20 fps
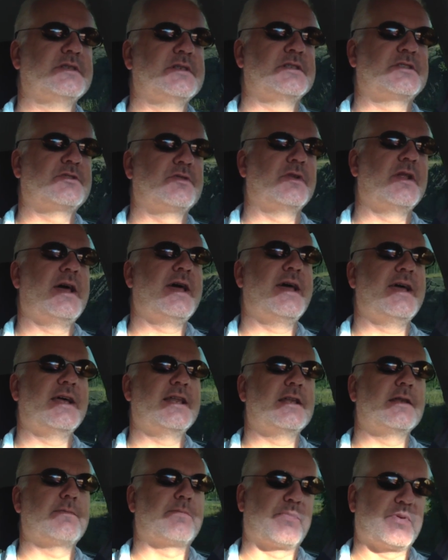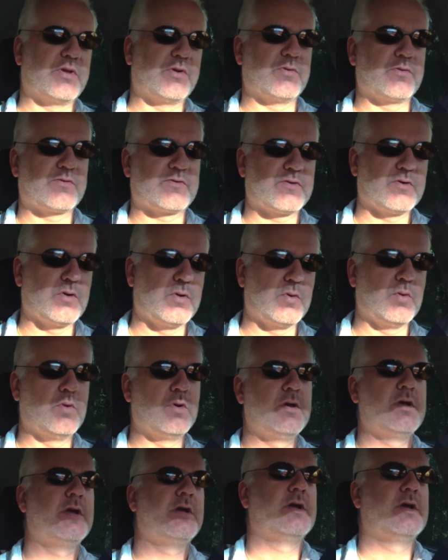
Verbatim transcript: it should help you. So